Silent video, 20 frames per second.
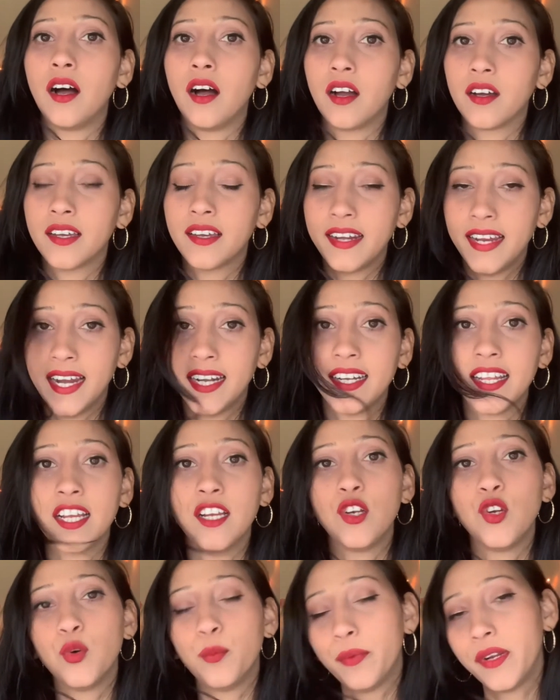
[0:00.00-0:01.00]
creating
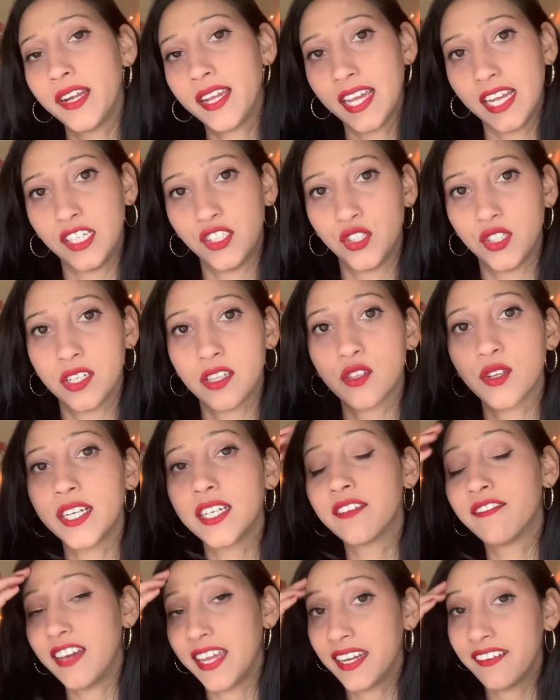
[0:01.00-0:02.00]
lubrication, so it's
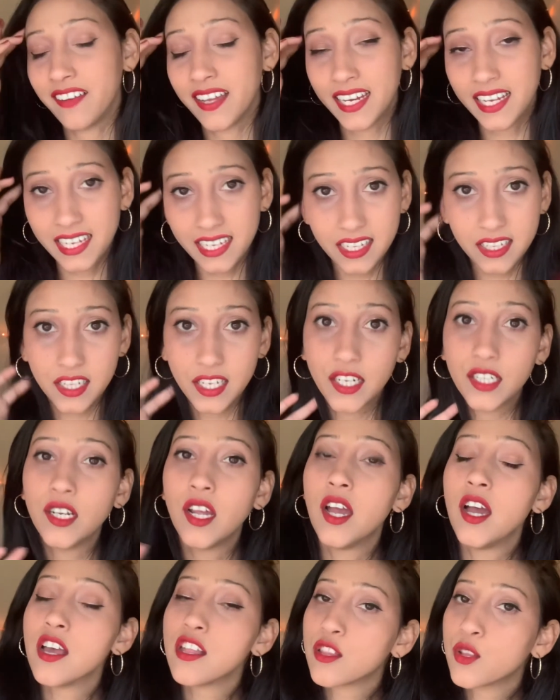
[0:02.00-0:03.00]
very easy
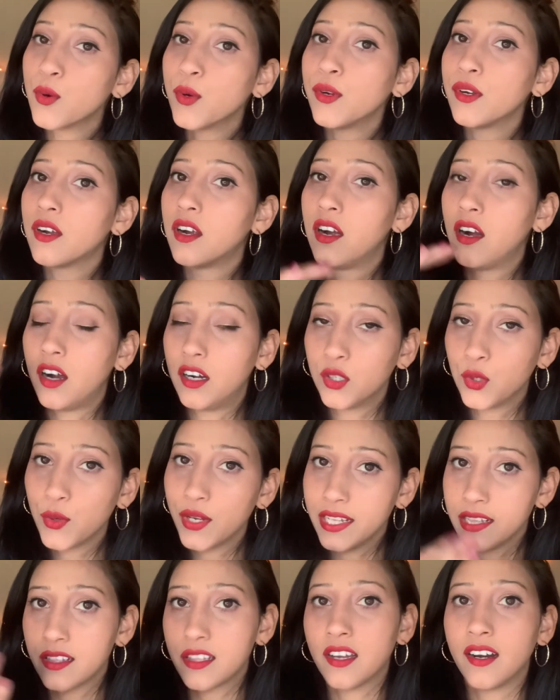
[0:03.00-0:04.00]
to
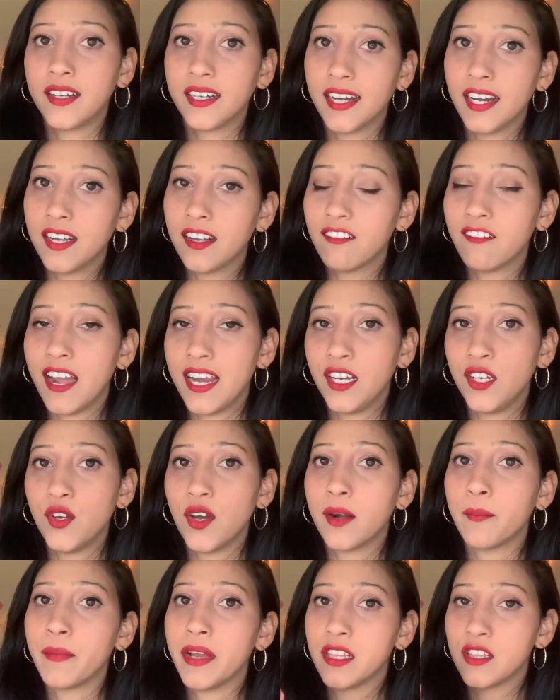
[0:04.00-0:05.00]
insert it while you are
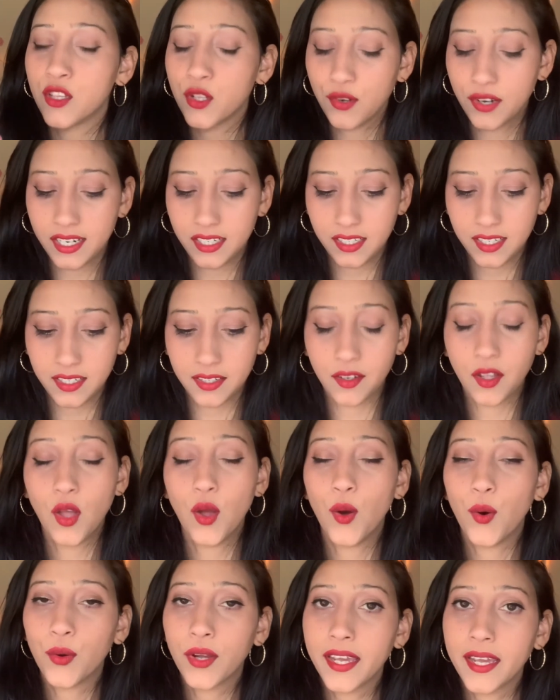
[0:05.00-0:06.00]
menstruating.
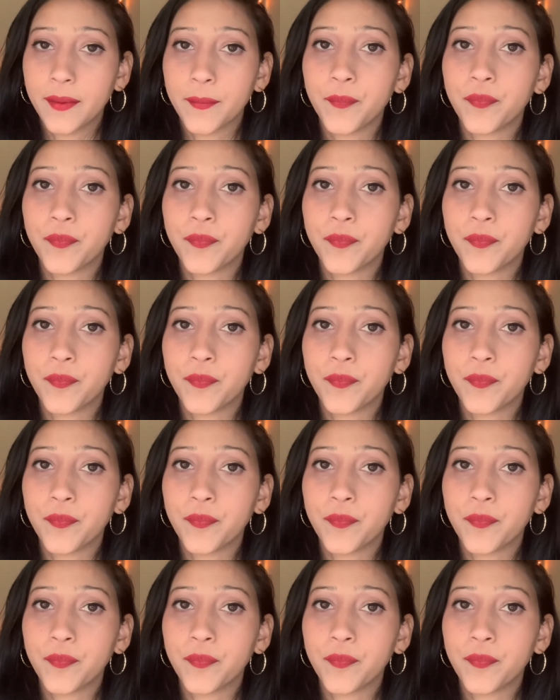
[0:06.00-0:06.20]
Okay.